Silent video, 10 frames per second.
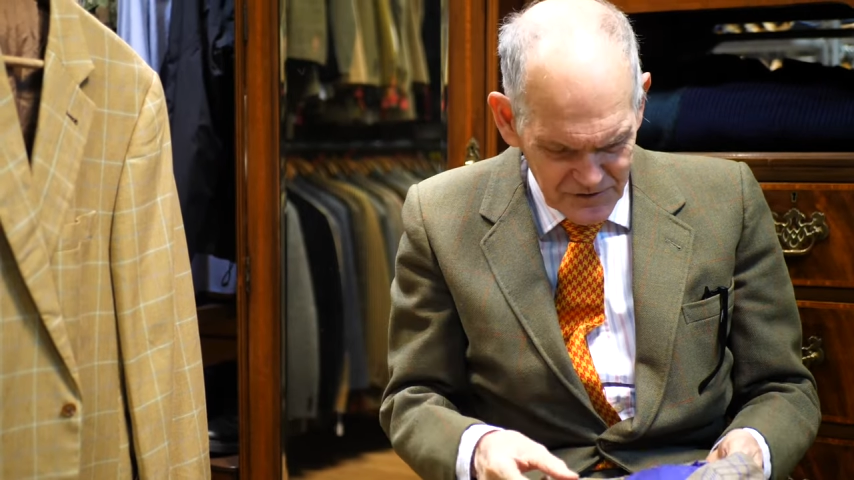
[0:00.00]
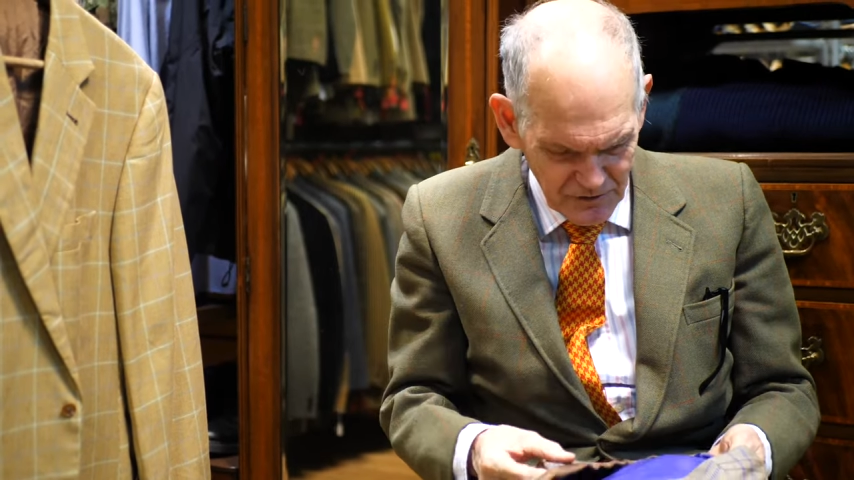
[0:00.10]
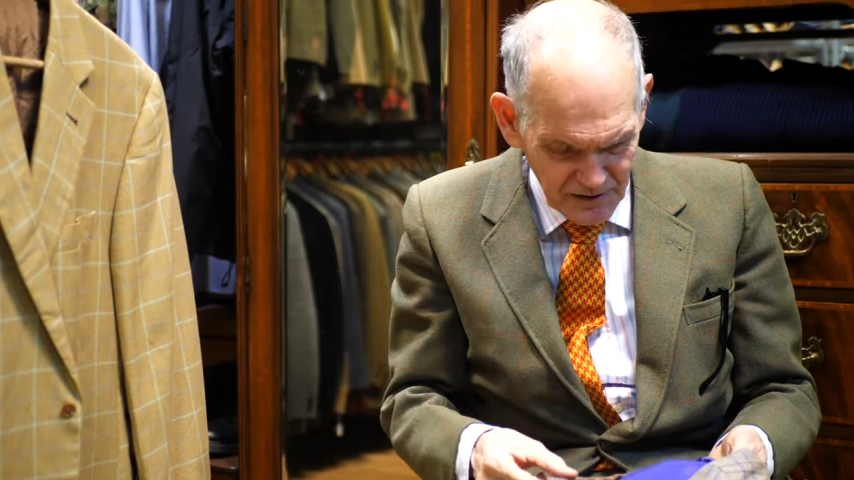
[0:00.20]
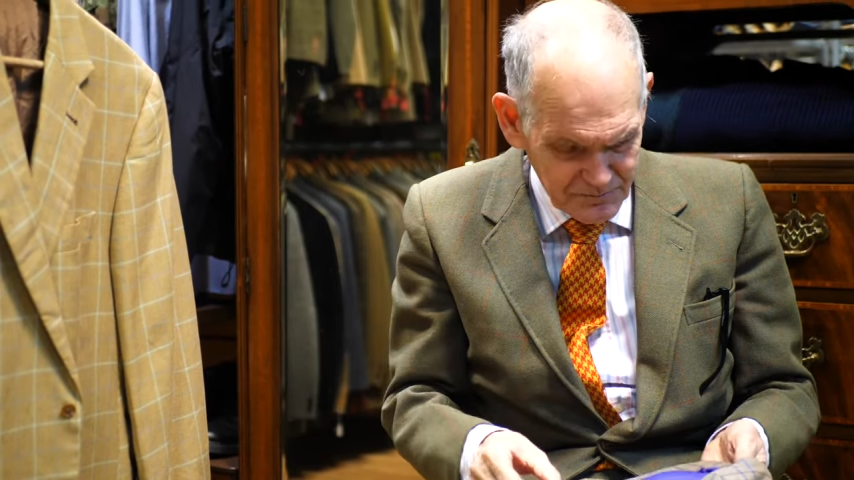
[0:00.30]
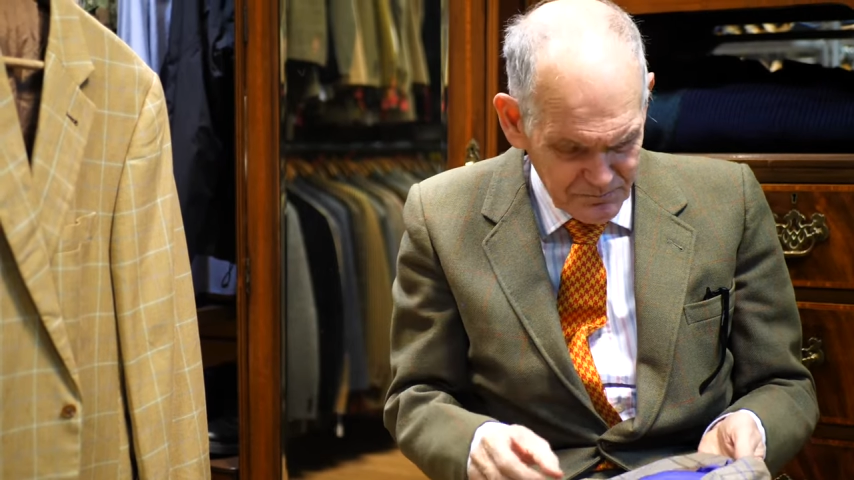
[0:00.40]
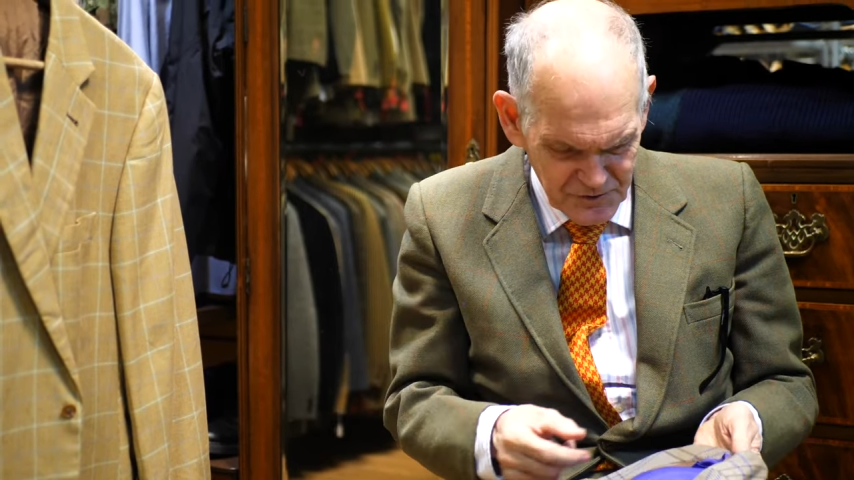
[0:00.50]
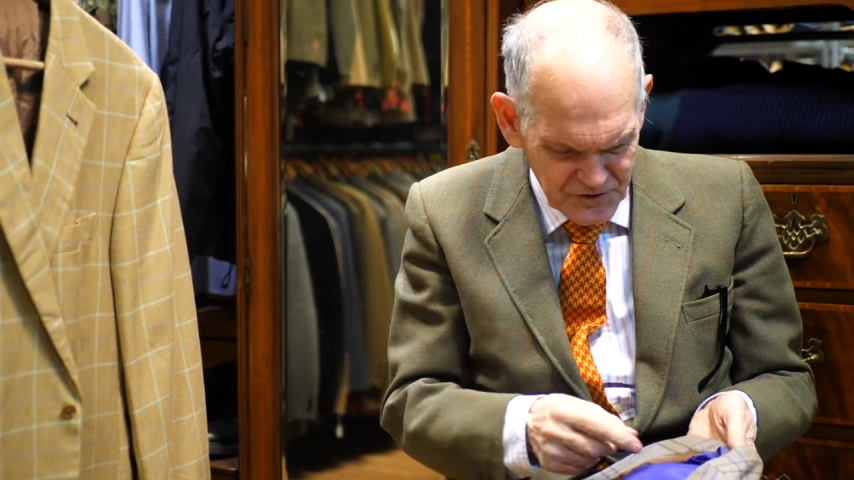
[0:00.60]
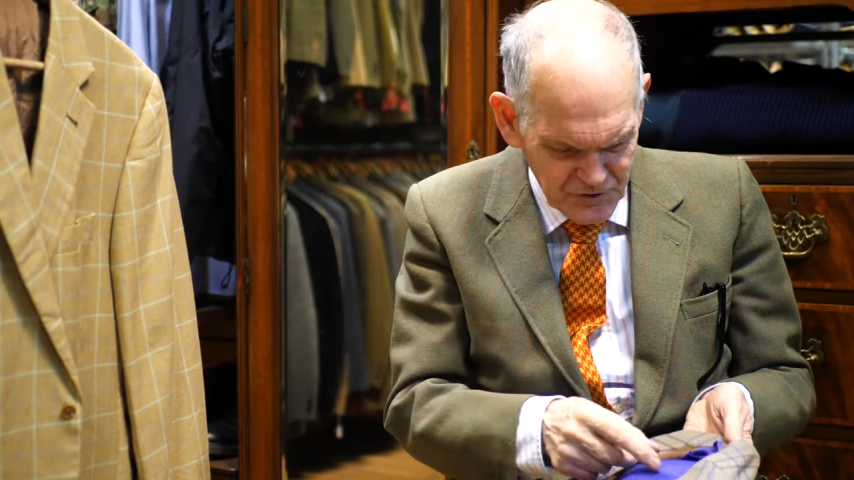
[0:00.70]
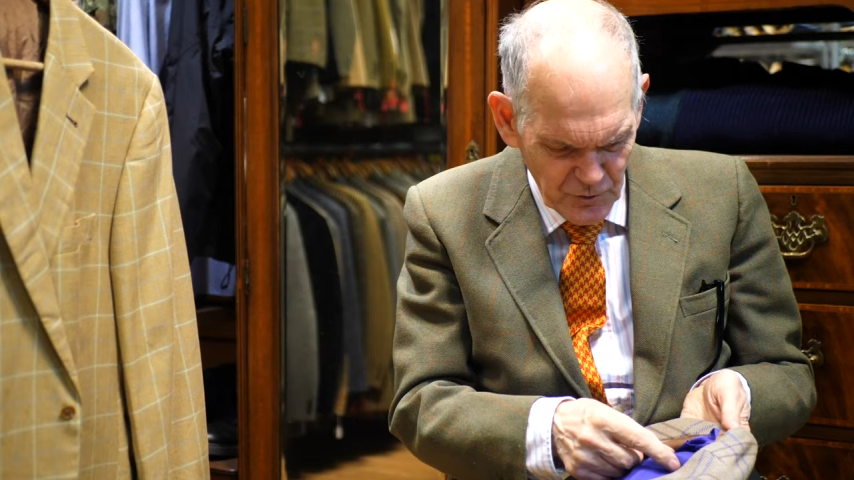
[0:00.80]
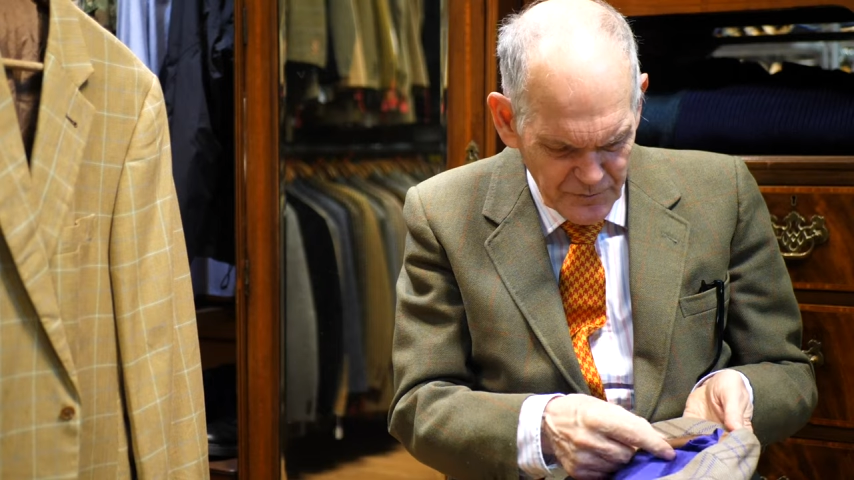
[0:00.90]
so I
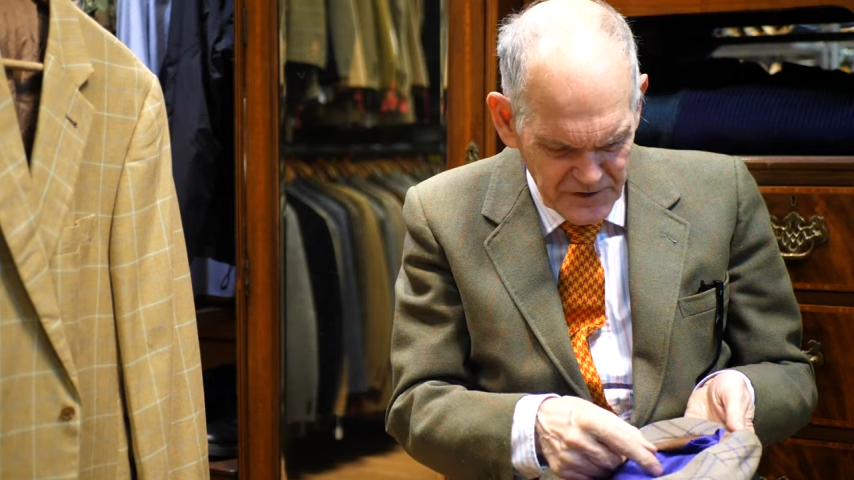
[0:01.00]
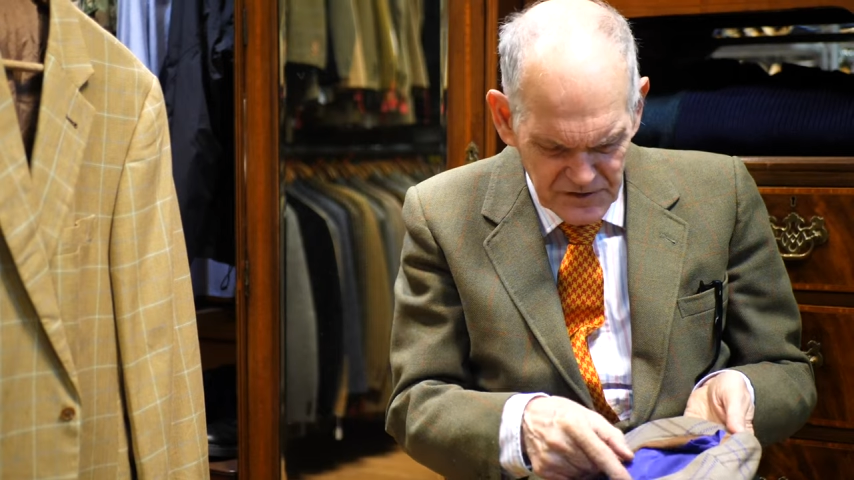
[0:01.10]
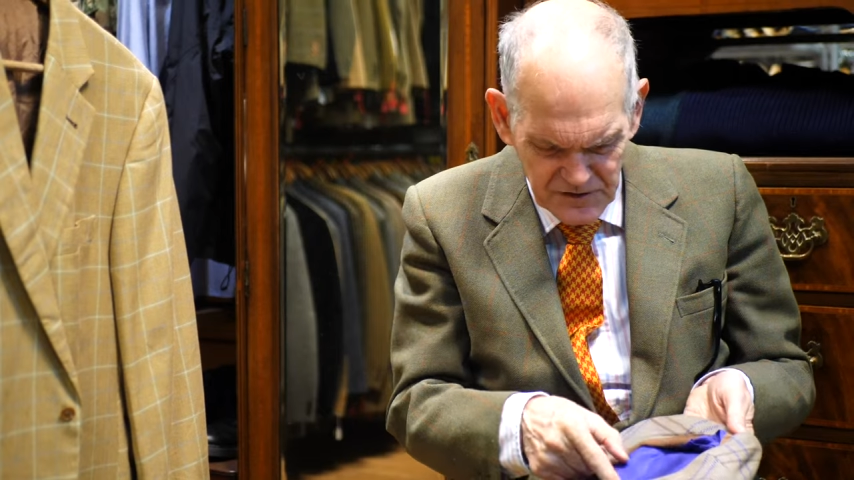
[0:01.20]
presume this